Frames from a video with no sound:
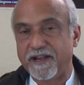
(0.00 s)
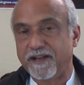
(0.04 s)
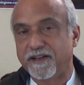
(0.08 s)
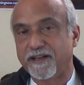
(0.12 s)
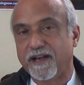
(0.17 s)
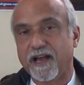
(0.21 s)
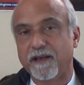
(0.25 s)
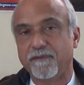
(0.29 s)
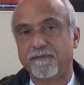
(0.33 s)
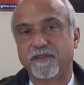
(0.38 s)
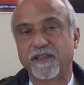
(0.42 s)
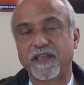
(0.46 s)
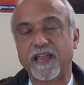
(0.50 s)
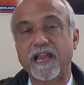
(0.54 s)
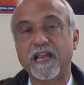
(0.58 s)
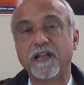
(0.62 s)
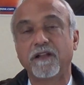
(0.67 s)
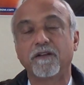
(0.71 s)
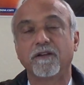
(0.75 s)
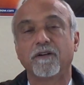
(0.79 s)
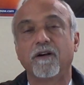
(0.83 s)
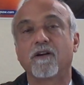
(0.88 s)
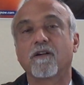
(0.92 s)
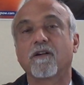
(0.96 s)
times,
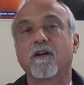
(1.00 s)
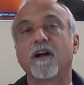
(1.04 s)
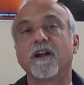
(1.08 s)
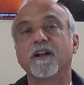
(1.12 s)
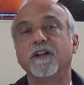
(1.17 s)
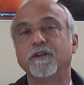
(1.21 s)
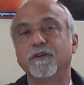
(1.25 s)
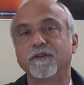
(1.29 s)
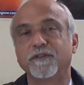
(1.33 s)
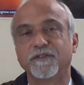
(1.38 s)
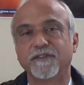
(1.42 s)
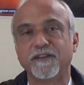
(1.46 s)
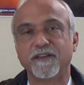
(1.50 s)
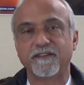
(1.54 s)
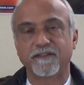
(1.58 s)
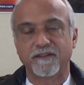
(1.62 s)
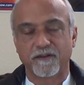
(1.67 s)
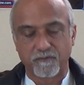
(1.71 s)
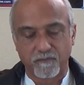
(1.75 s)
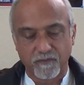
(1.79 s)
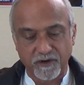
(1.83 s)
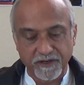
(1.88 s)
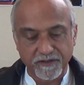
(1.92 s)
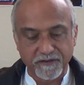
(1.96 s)
eat according to
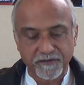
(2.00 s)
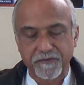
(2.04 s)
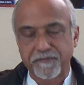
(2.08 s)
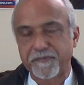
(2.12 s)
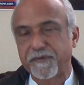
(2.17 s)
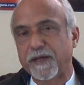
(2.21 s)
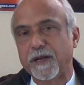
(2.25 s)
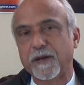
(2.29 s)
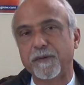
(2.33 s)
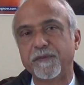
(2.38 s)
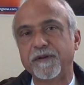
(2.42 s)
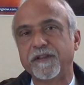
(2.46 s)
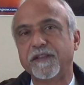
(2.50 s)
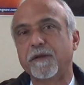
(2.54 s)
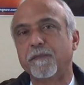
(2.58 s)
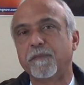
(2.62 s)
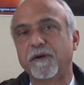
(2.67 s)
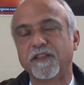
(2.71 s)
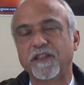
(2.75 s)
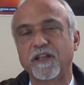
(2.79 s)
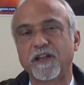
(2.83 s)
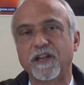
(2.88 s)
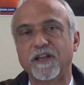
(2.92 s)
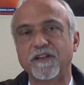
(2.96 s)
season. What is available in the
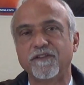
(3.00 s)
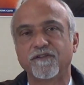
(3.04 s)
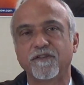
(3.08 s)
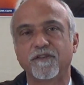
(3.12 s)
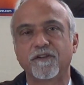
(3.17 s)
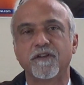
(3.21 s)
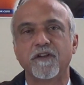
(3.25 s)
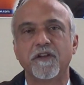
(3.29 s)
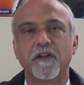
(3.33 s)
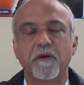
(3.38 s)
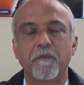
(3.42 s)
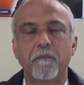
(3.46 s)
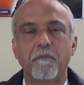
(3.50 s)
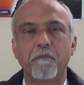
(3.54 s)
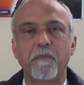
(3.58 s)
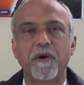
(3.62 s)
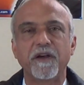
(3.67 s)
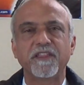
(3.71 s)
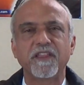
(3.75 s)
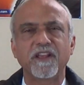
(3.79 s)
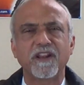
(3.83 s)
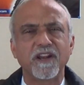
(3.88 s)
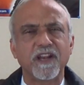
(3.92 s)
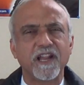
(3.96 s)
Mother Nature?
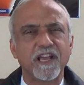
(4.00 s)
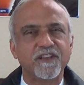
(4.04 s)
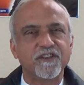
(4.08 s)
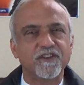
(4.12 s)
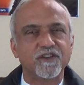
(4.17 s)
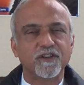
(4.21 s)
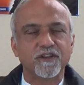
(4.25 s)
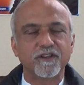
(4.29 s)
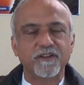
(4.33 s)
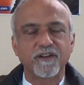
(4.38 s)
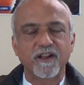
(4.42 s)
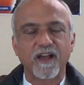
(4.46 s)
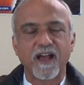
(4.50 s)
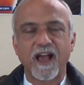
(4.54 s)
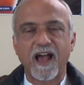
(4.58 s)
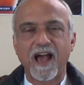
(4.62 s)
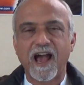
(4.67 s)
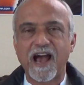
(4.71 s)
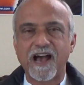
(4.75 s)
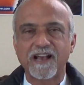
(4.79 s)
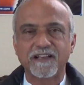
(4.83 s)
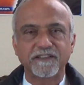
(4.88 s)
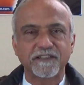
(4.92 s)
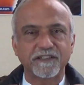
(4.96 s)
Mother Nature
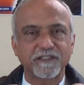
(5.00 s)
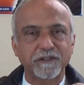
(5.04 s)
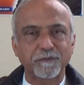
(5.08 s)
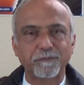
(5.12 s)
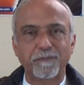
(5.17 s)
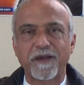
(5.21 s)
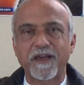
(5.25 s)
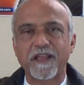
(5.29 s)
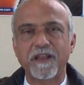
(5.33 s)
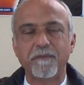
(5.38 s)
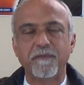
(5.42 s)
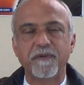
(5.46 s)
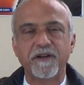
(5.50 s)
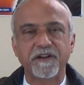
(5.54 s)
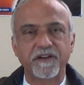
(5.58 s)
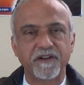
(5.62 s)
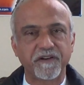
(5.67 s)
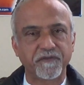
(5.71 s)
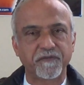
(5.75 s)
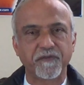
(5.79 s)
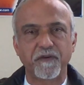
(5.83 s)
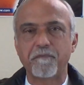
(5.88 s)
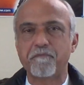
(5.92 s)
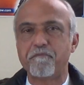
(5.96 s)
has
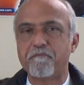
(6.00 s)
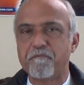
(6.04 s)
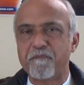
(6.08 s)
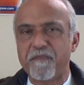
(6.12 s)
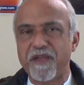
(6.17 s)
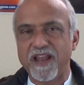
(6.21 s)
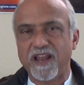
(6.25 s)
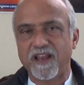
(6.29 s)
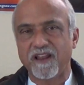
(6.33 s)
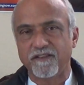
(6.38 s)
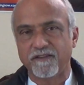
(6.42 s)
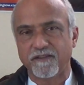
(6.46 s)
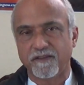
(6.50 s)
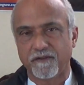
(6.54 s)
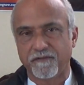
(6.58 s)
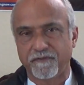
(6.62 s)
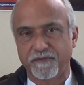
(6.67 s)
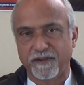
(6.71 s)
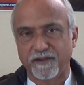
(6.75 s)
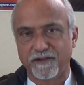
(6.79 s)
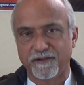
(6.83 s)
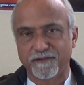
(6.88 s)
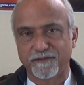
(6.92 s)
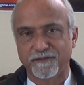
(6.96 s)
experimented for millions
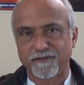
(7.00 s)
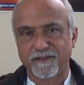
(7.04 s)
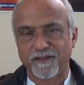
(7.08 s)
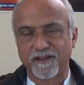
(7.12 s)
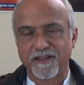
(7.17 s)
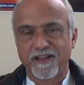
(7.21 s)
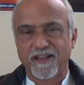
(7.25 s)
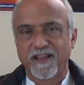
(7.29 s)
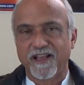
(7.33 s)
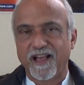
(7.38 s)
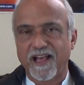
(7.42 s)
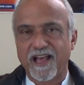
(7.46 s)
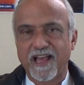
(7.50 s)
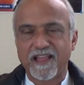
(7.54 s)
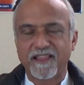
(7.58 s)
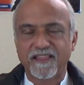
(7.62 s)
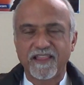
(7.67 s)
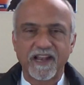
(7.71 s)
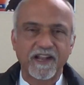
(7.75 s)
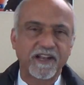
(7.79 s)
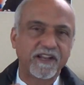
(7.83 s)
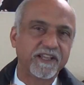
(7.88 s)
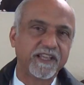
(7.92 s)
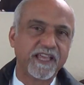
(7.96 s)
of years,
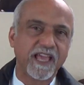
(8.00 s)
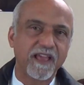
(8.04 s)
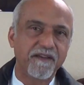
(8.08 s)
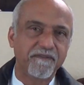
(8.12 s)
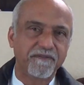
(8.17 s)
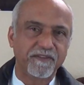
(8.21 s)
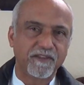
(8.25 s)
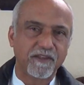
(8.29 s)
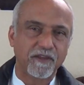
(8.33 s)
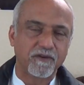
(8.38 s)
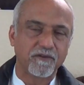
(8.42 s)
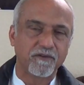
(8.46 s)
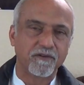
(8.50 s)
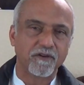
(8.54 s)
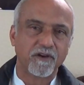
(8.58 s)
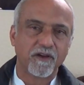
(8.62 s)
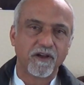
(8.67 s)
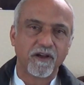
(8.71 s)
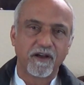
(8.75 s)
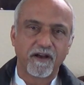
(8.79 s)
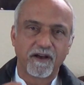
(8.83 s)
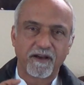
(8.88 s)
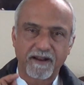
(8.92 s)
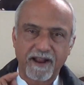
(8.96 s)
and it gives you
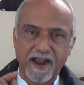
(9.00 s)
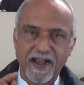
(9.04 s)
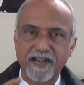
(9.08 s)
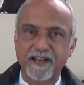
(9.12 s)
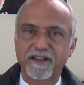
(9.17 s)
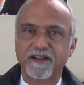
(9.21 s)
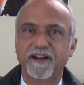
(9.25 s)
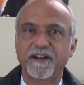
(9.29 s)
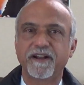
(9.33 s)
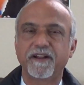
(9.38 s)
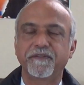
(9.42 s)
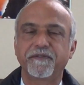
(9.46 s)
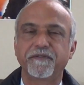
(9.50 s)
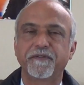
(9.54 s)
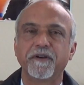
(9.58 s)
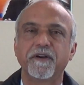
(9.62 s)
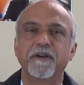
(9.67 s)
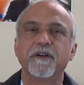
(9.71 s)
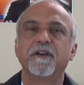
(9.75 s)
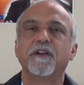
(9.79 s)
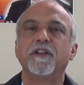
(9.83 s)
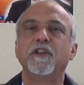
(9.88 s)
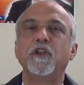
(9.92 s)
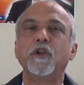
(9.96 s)
a right kind of
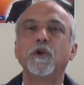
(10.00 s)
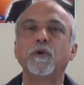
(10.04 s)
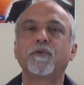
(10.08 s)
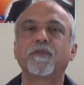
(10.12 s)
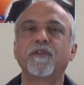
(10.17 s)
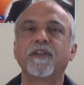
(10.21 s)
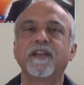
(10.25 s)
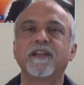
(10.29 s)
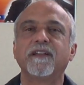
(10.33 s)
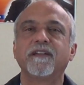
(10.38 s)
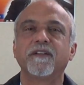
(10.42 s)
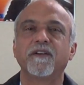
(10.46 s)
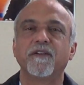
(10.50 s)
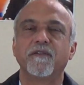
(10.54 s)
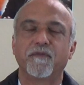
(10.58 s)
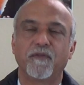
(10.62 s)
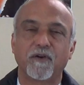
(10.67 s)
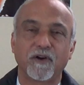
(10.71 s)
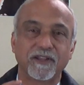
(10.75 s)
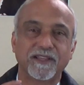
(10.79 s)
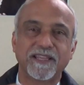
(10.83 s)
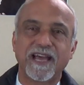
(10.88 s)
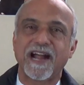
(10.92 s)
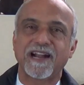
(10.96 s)
nutrient
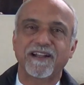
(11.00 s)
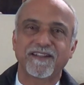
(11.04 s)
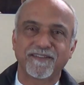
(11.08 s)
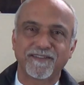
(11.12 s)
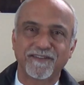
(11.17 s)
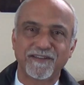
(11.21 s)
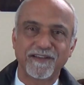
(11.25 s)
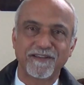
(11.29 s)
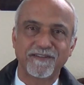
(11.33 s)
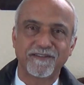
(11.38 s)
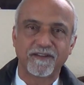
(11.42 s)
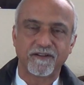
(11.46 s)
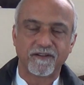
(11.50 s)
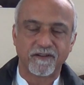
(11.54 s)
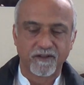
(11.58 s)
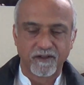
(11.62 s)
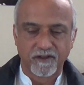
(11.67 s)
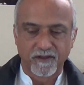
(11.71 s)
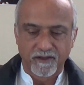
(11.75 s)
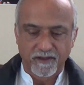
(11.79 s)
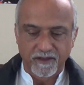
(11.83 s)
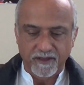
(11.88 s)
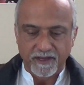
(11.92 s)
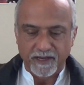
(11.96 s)
for that season.
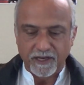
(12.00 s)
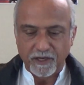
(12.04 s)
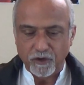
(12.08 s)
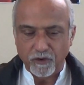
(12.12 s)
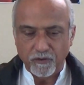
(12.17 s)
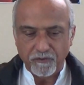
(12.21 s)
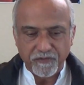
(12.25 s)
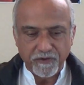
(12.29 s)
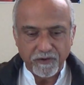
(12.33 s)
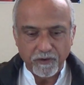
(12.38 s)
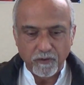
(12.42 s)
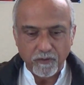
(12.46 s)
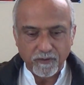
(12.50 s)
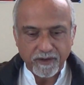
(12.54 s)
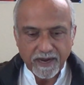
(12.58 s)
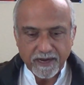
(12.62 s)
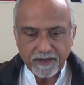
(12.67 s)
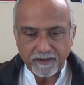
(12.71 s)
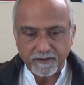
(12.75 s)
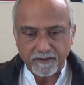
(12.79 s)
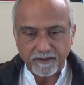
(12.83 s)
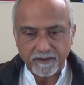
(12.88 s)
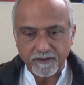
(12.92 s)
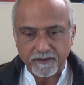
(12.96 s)
And if you look at,